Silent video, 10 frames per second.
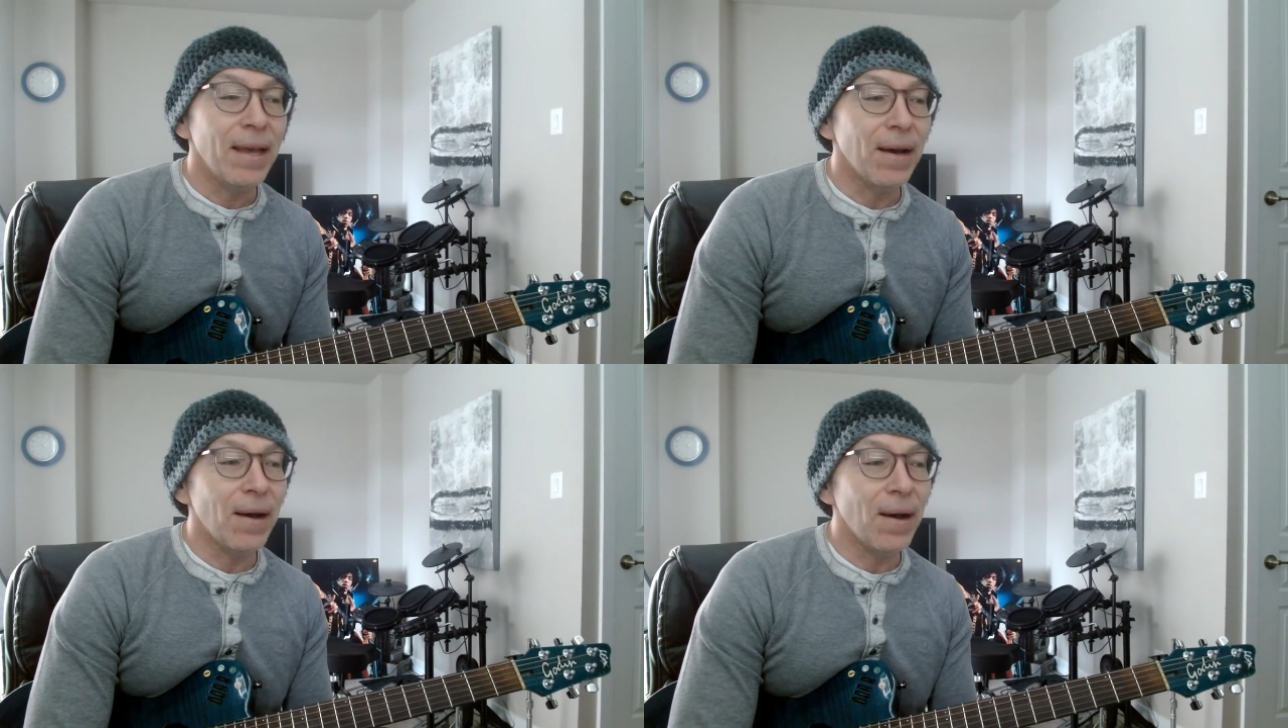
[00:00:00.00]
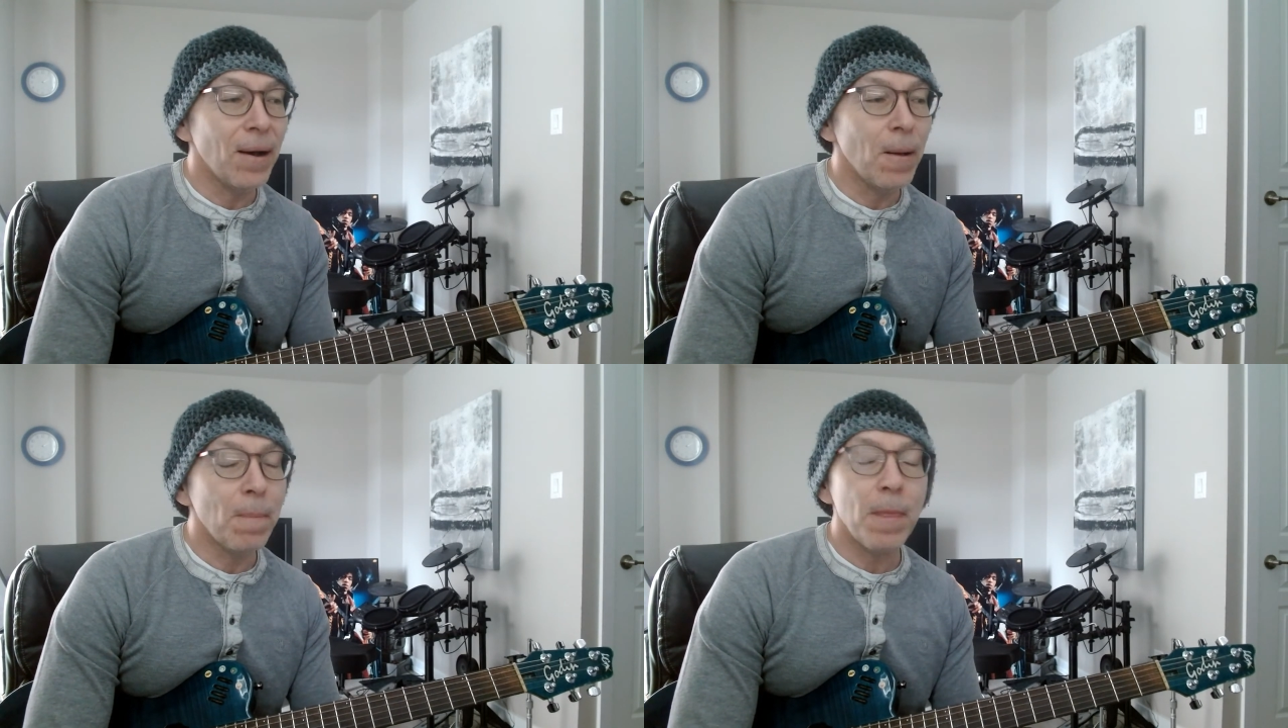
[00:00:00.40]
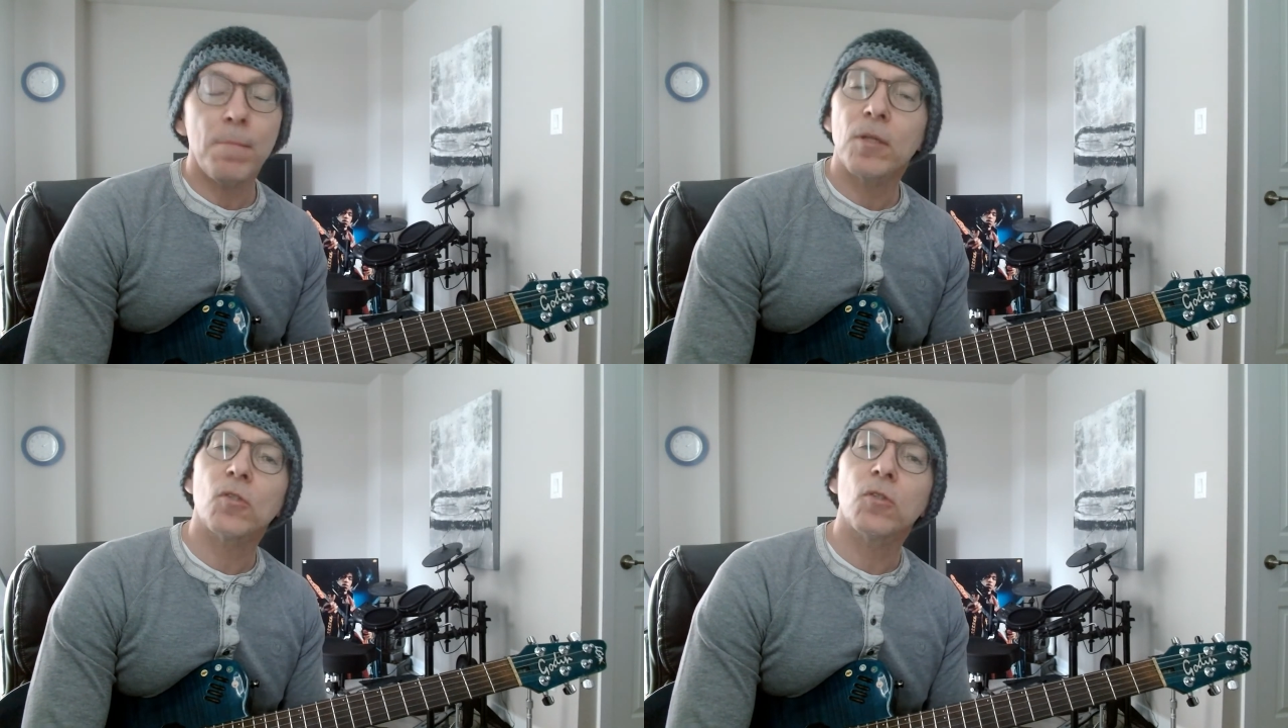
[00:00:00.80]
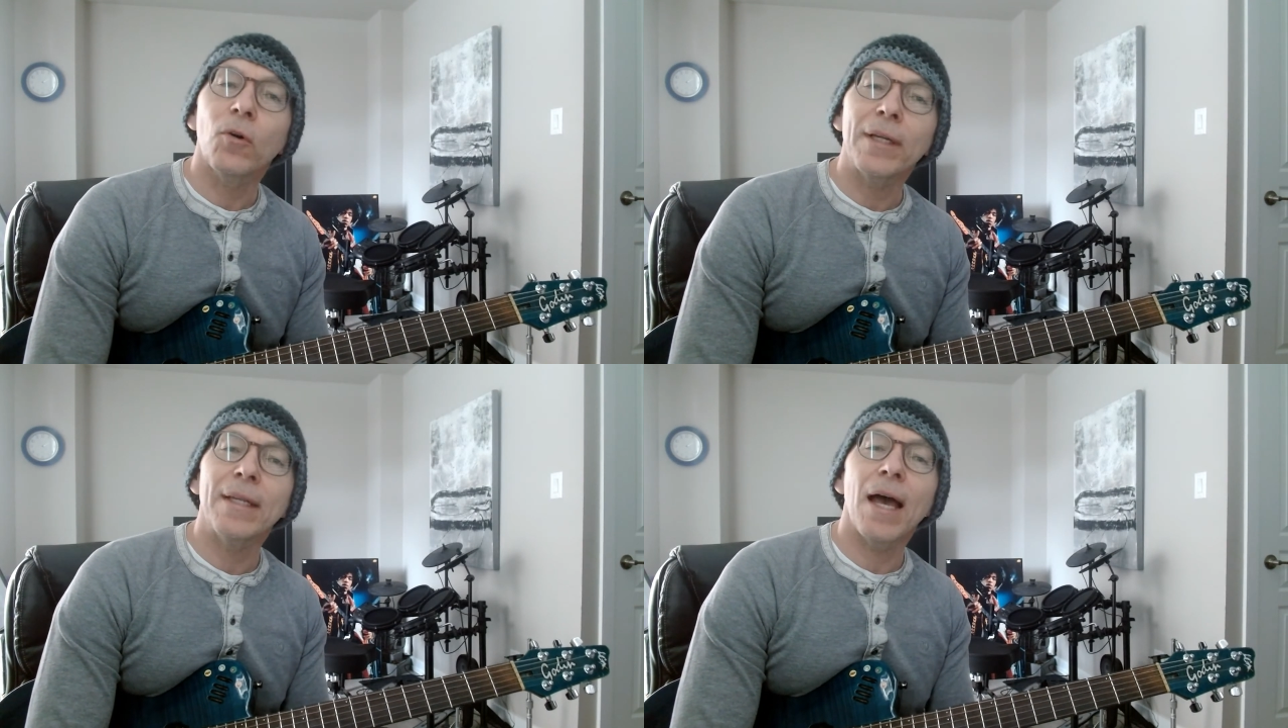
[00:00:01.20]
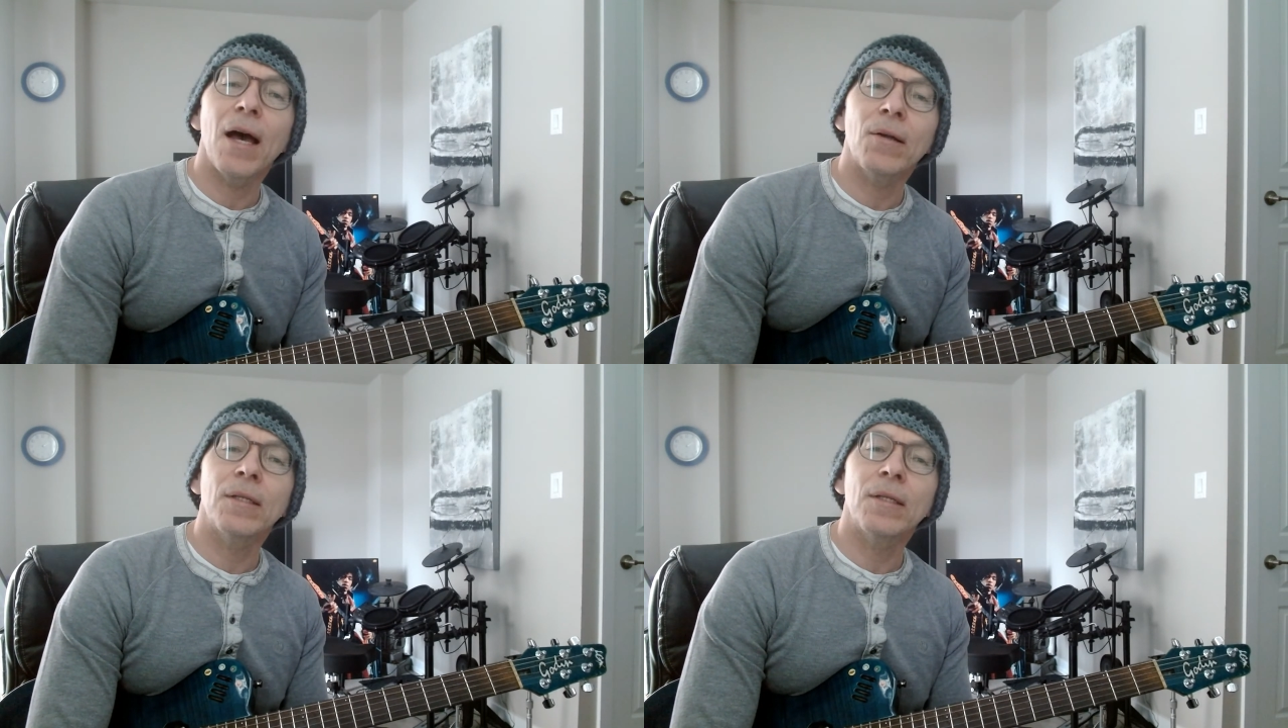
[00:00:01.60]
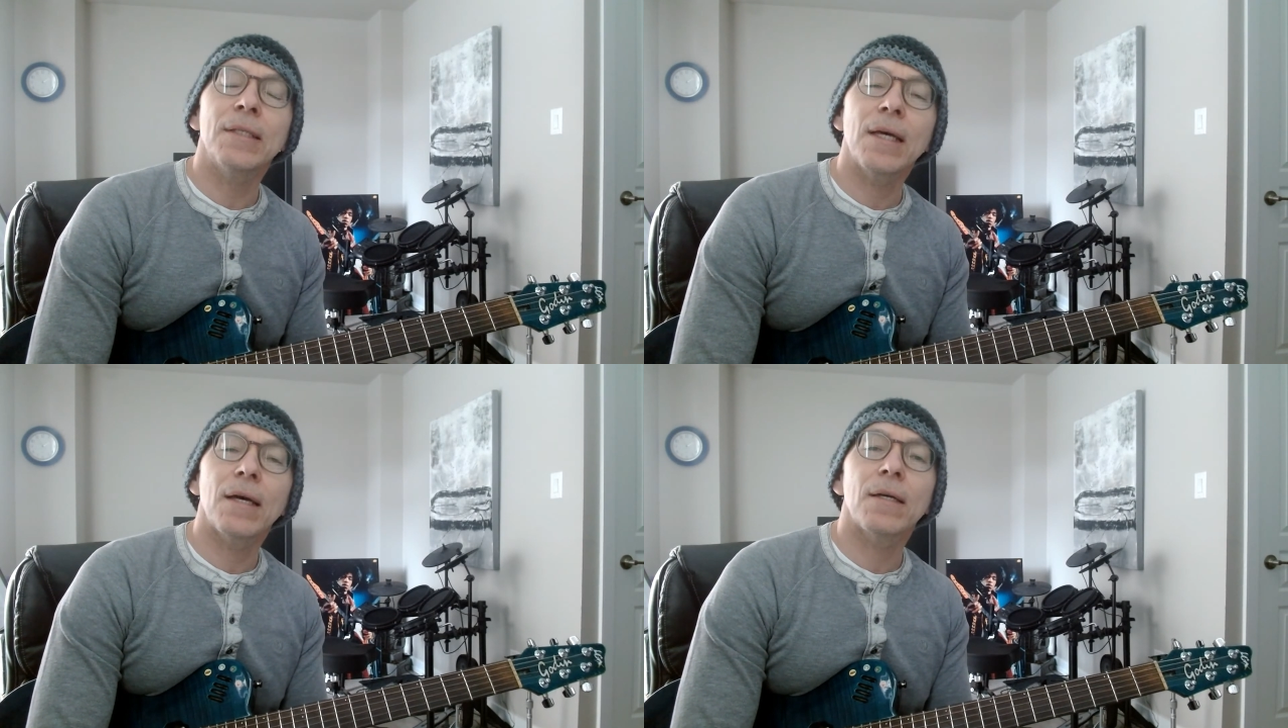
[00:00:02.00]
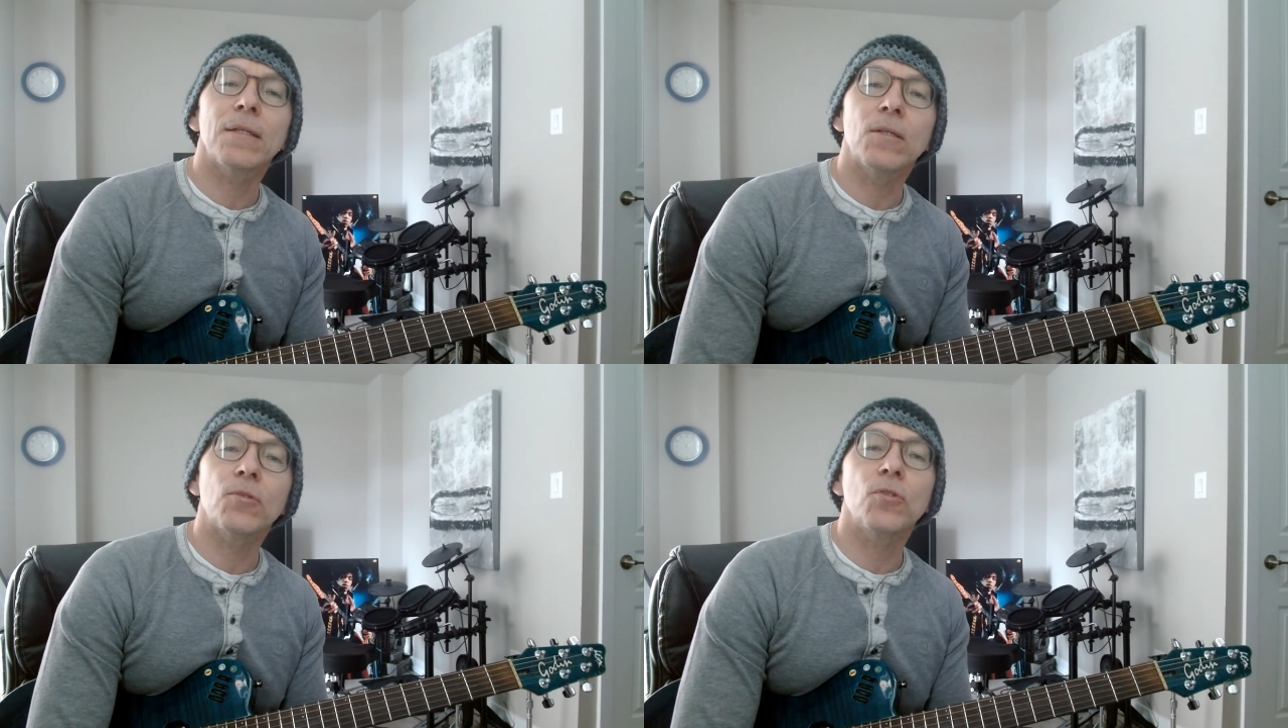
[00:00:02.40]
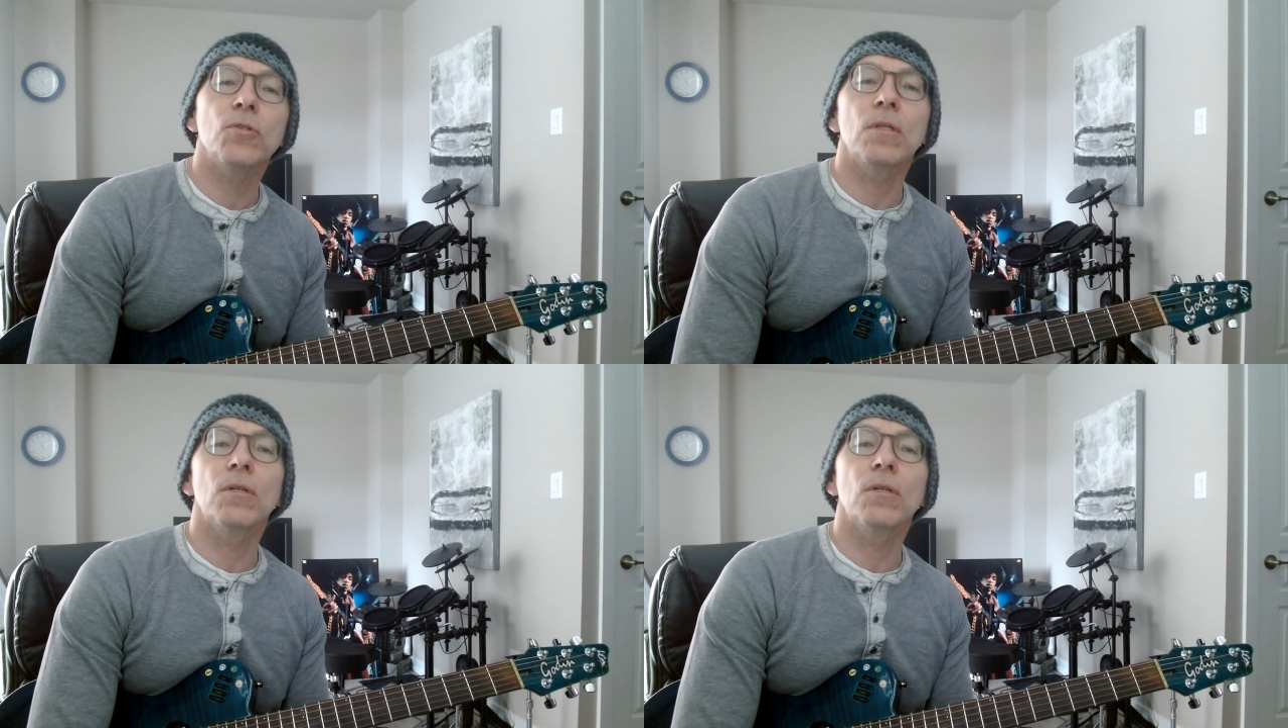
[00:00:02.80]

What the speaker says: But slowing down and choosing